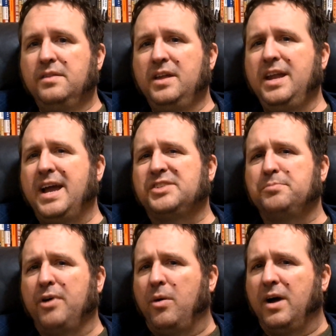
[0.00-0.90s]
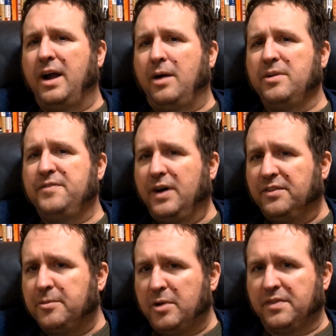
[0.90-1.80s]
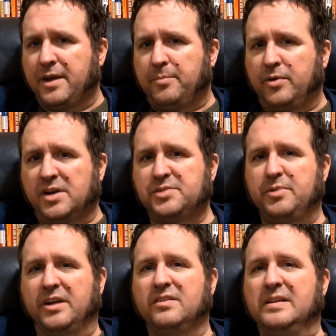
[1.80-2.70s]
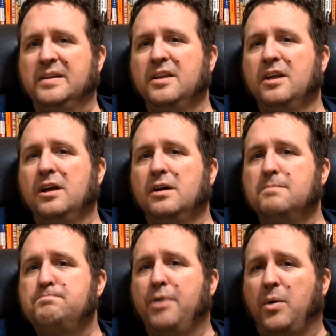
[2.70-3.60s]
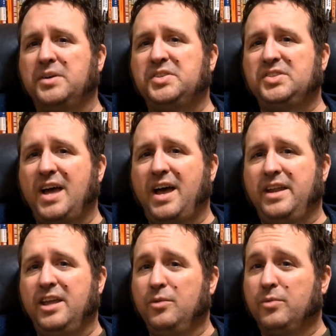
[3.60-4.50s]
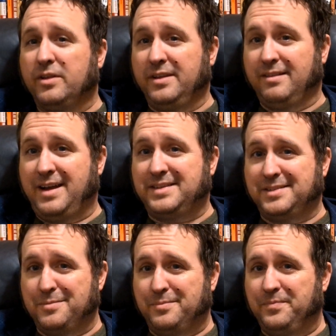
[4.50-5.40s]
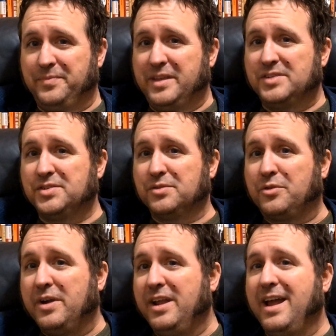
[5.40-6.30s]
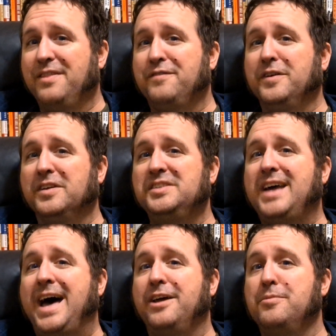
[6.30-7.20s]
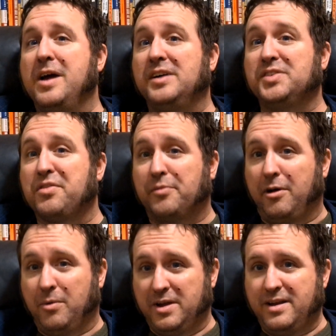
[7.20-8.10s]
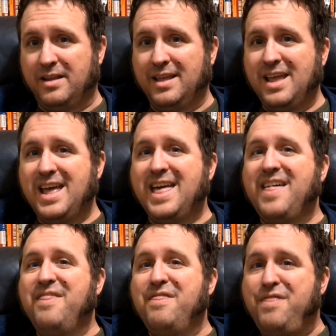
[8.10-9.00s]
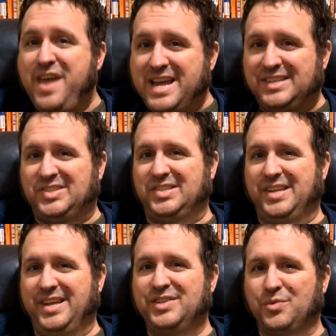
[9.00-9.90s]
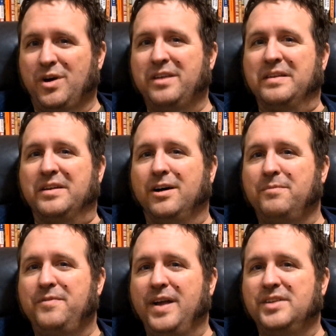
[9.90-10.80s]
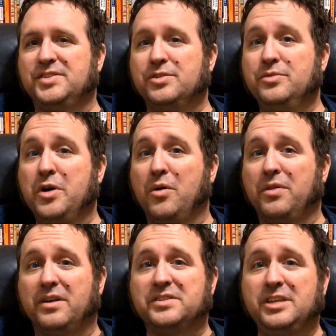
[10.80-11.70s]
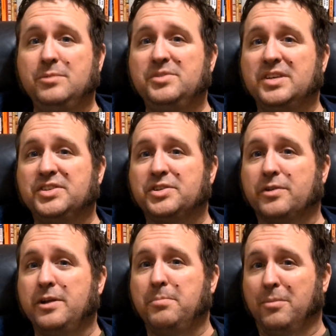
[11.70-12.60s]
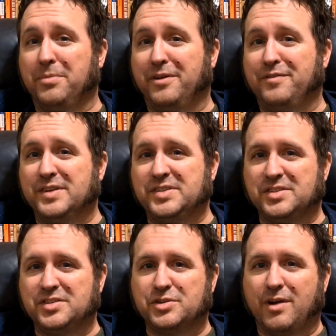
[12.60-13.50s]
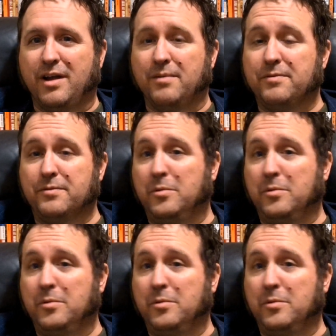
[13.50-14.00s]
Then he asked Bowa how he felt about that prospect. Bowa said he really liked him, so Green had the Phillies add him as a throw-in. This is why the Cub fans who know their team's history pump their fists in triumph.